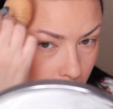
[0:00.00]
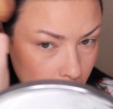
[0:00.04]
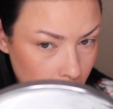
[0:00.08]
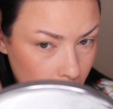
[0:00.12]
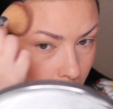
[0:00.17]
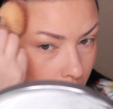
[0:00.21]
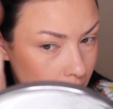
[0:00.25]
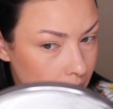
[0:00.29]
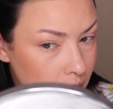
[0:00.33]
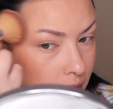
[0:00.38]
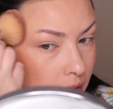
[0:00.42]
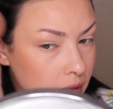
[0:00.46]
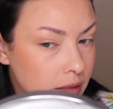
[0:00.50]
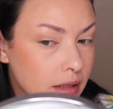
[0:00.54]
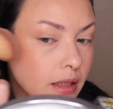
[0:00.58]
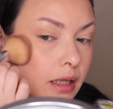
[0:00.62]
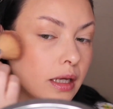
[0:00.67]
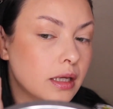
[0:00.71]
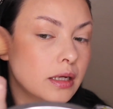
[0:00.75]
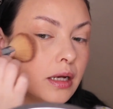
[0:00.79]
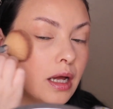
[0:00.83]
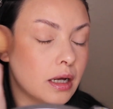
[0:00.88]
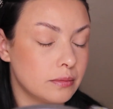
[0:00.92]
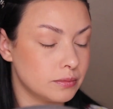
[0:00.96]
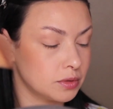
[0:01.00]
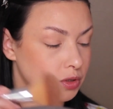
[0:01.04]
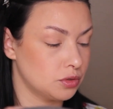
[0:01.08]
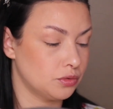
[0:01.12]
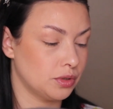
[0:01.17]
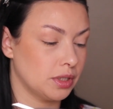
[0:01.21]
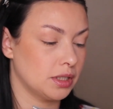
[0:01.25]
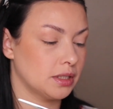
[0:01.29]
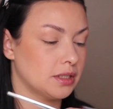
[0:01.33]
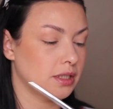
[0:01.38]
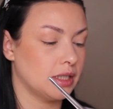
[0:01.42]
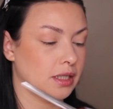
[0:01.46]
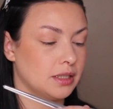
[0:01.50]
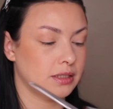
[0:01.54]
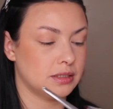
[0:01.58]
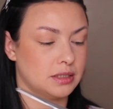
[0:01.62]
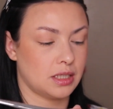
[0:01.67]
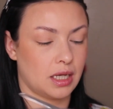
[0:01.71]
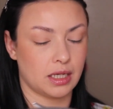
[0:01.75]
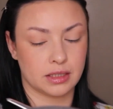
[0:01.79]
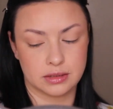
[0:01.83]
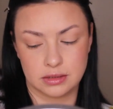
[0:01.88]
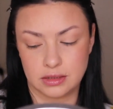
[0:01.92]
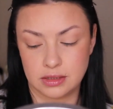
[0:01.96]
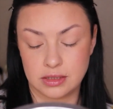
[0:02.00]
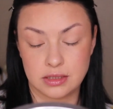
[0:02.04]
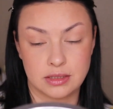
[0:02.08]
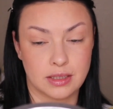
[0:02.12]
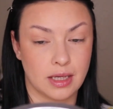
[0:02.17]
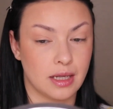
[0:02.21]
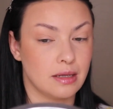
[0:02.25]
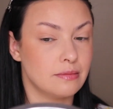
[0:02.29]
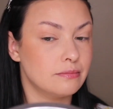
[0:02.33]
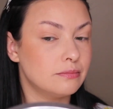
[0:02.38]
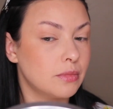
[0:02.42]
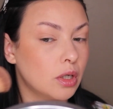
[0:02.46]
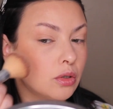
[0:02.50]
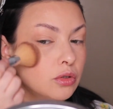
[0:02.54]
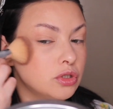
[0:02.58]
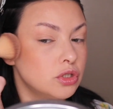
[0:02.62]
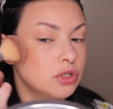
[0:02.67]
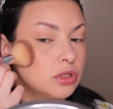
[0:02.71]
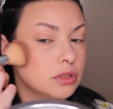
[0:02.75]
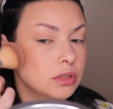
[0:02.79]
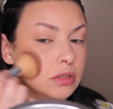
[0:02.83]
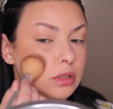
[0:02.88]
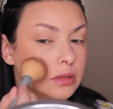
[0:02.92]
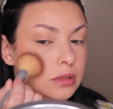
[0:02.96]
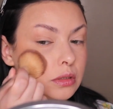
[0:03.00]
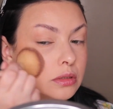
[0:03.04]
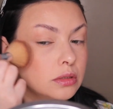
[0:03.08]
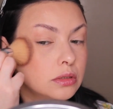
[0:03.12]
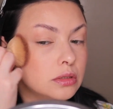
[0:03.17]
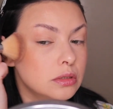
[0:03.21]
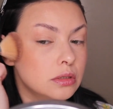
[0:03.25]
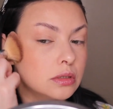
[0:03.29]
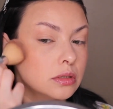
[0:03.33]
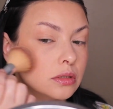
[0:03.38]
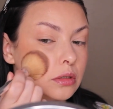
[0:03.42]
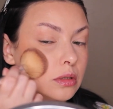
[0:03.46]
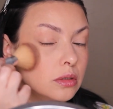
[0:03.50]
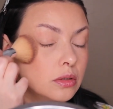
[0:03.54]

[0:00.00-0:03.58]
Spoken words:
and again, I'm doing the exact same motions,